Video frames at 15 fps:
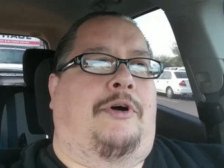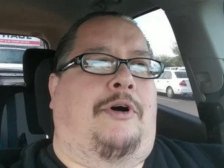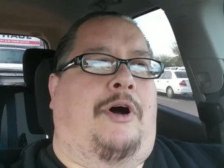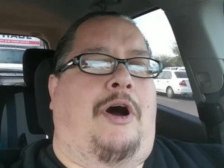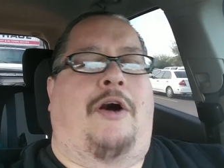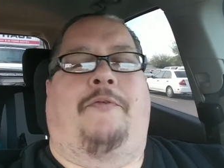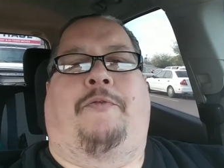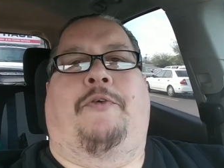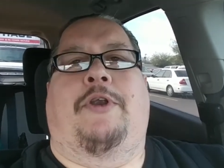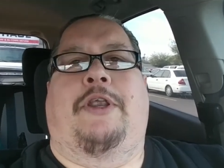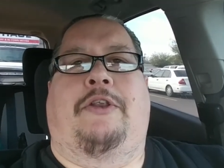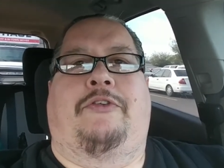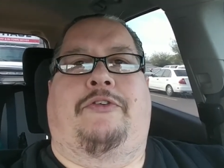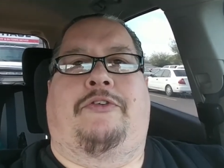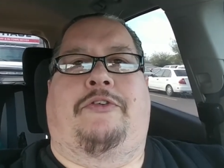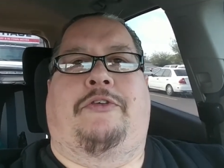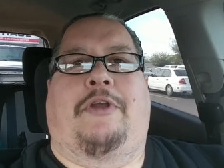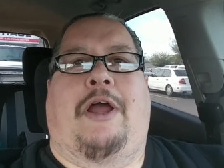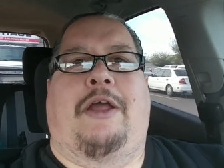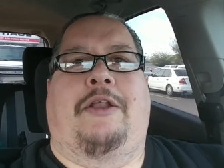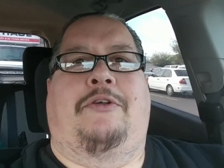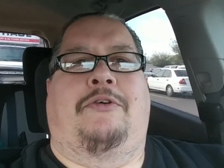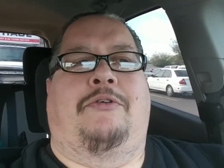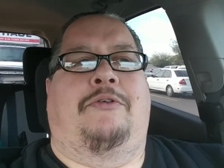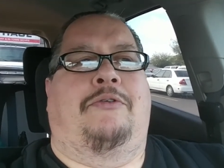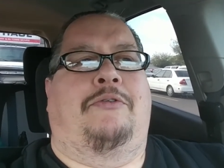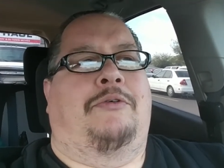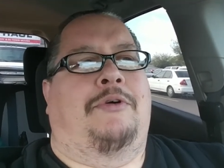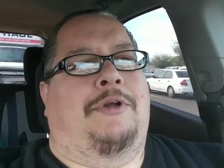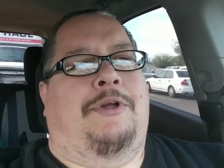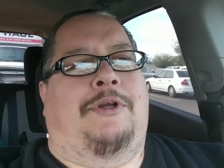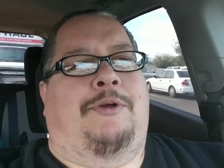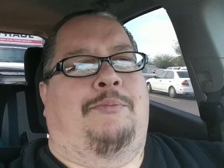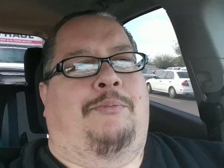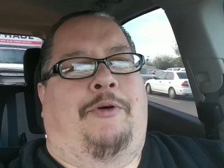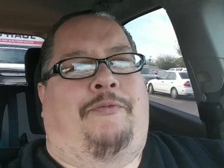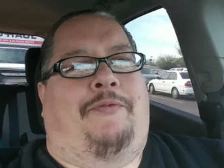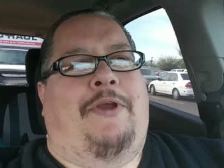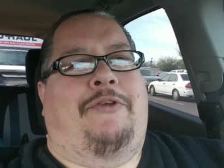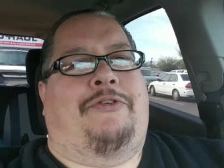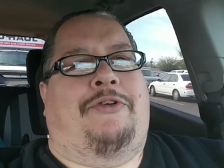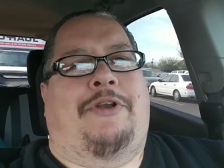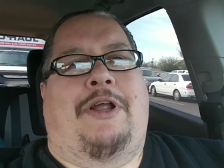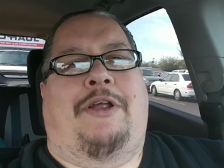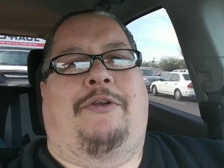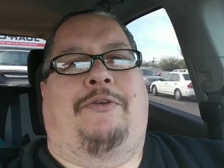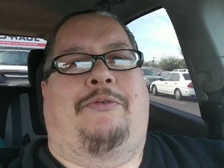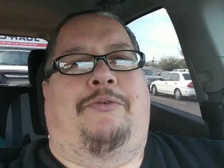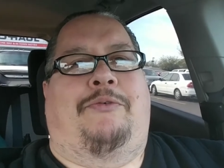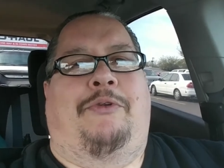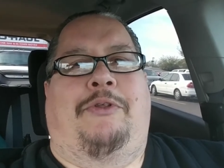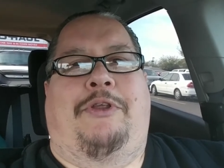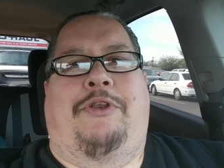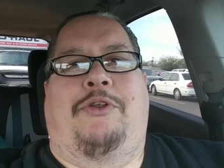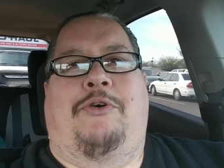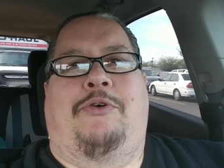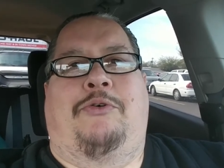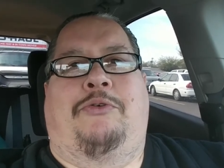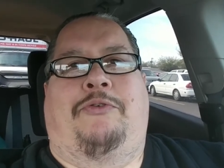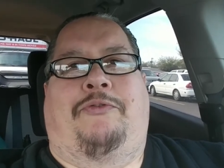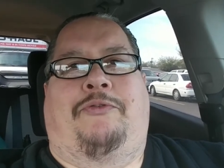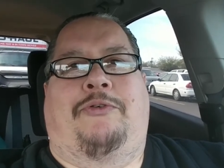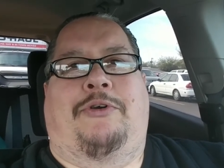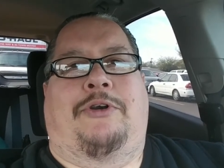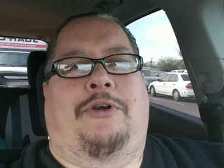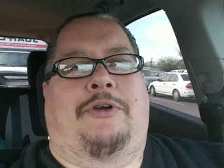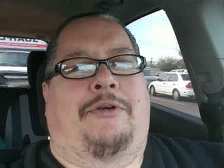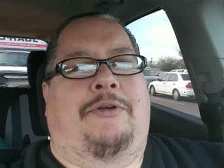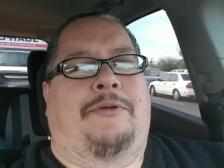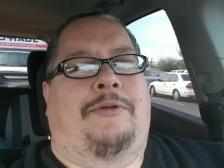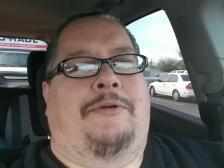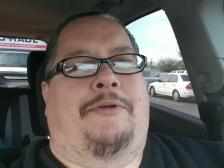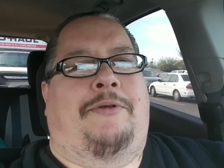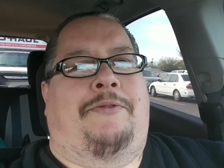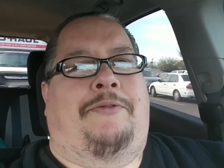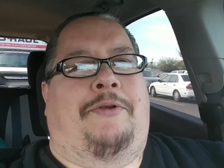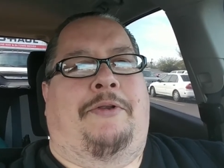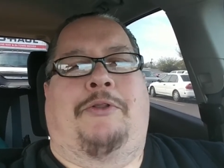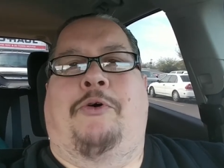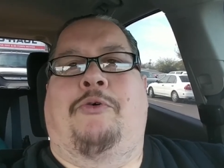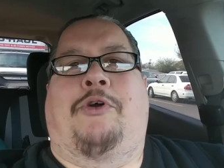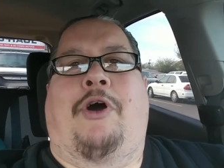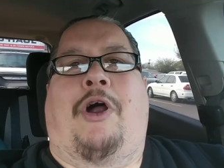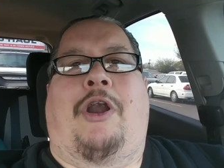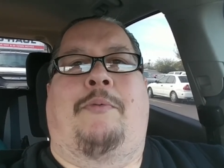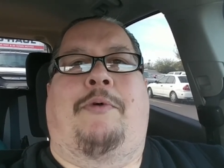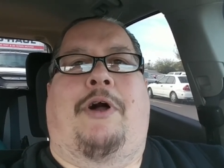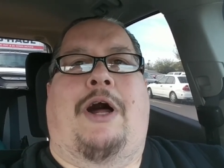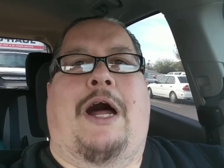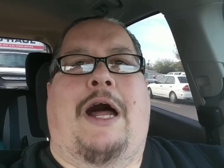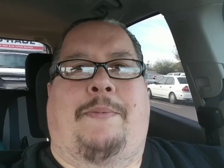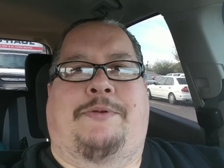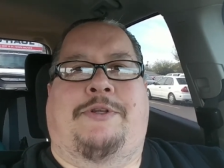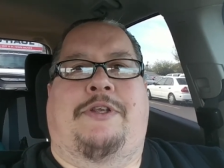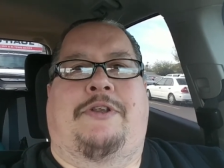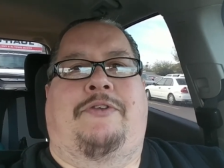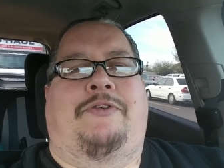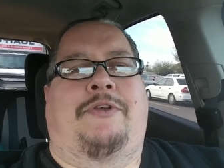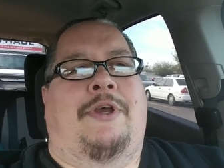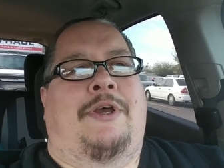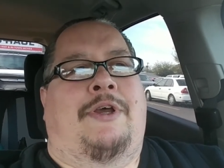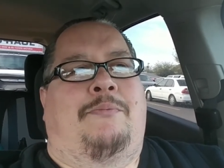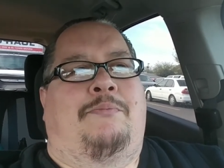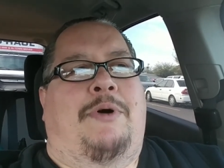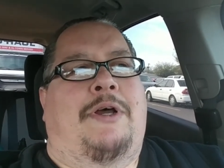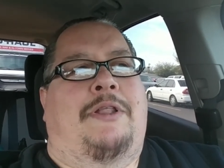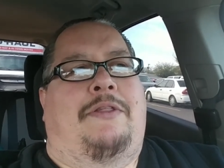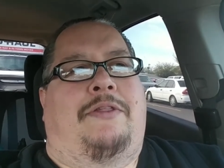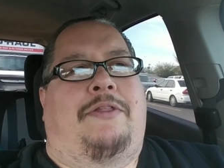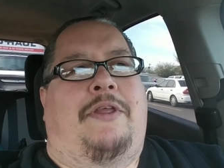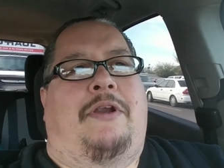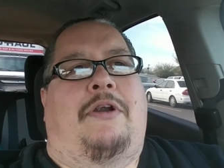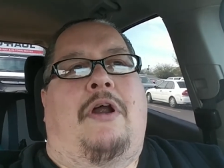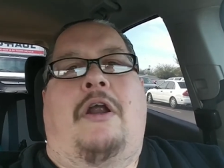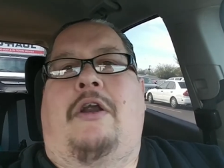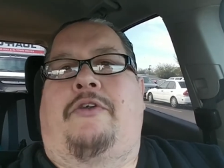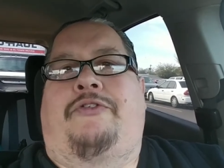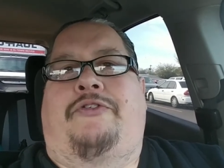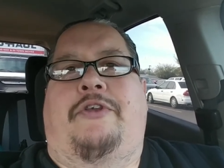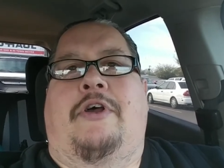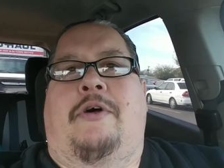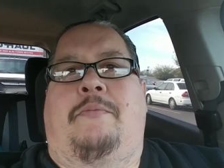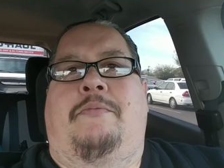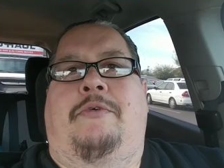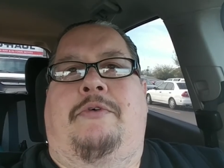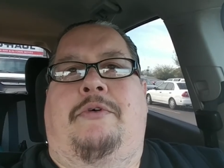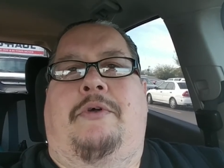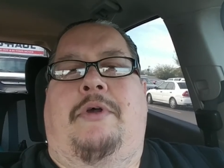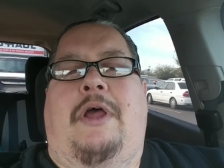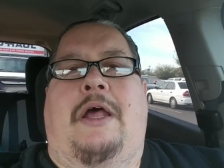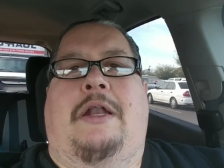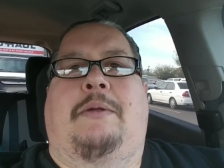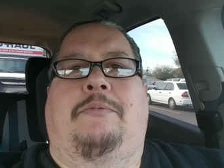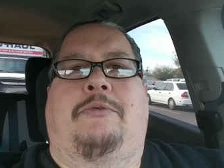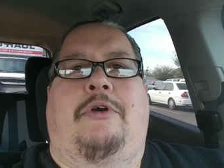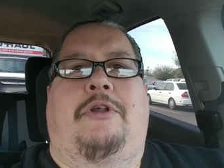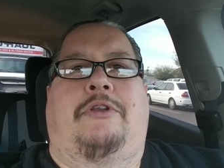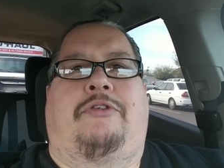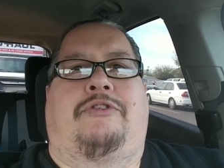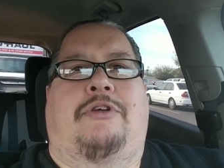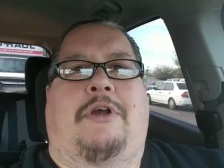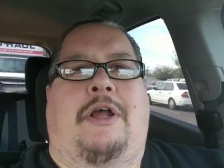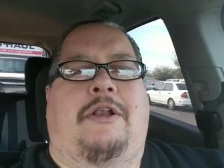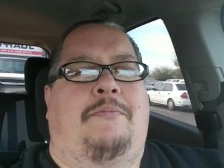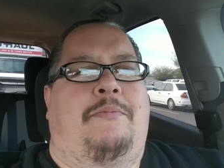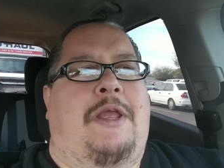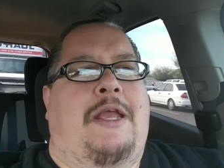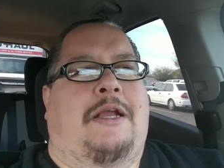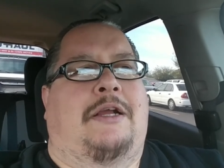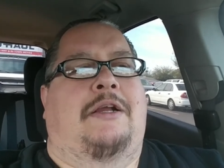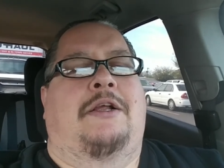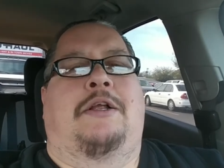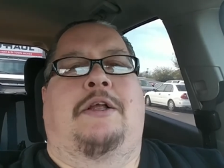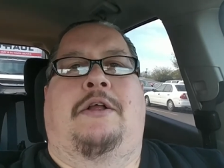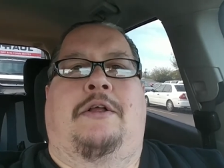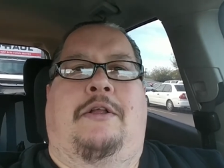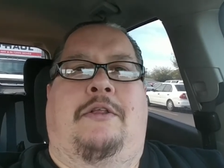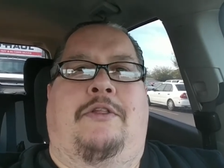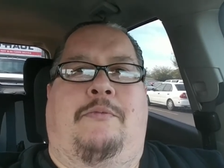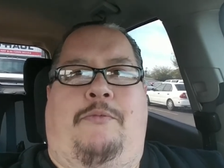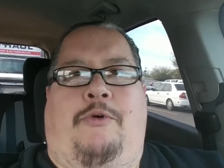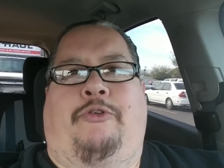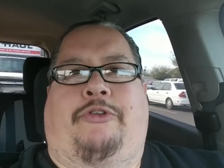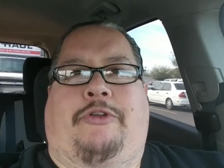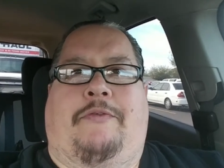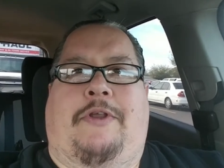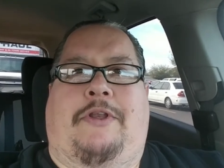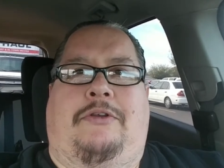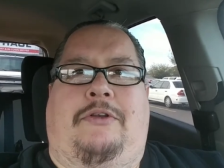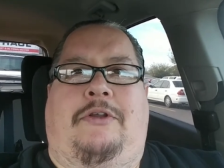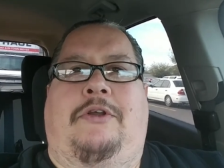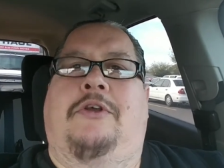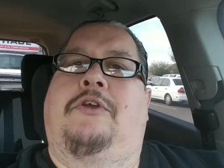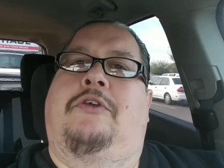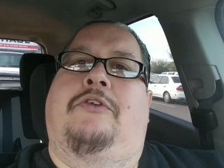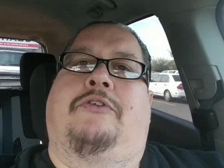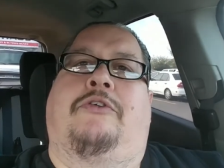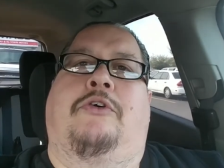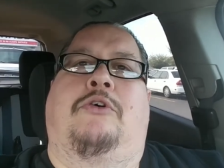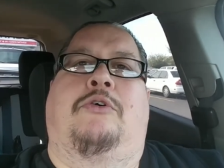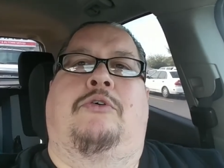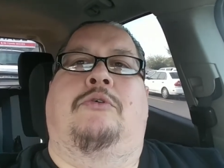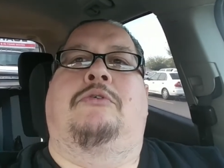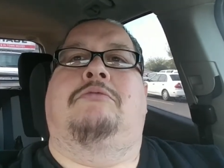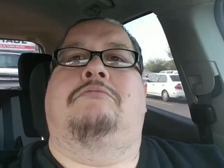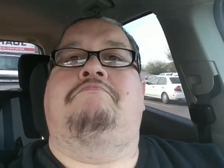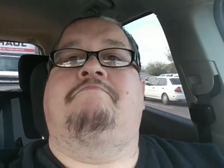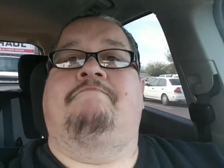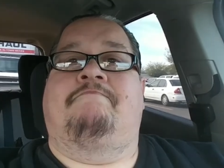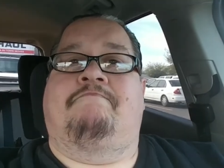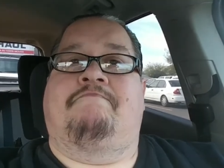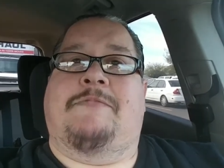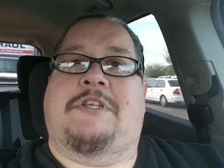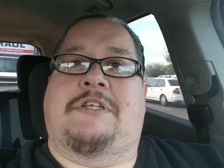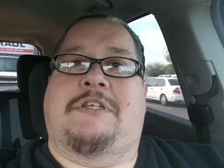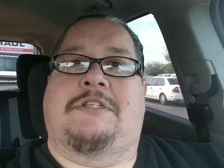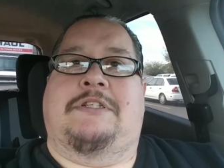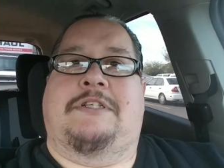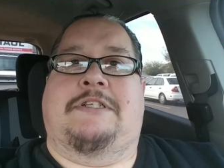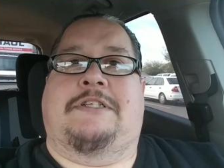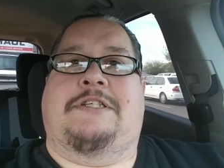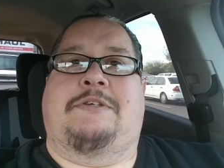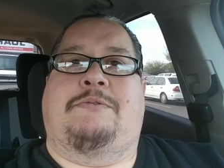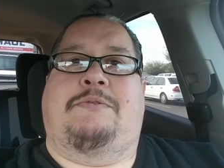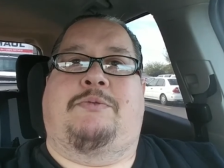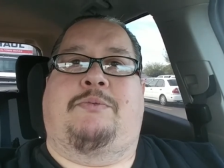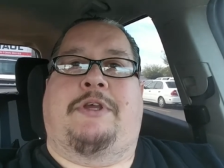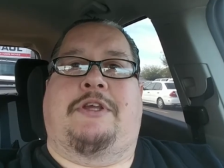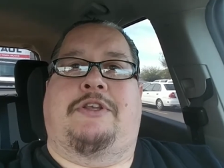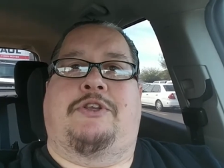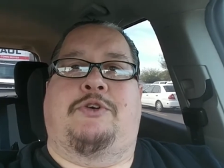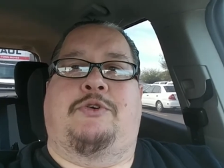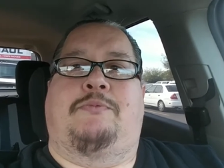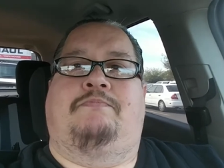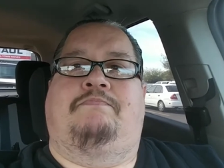offerings. I know buffets are not really known for their low carb options, but there are some, and I'm going to try to make the most of it. So, let's see what we can do.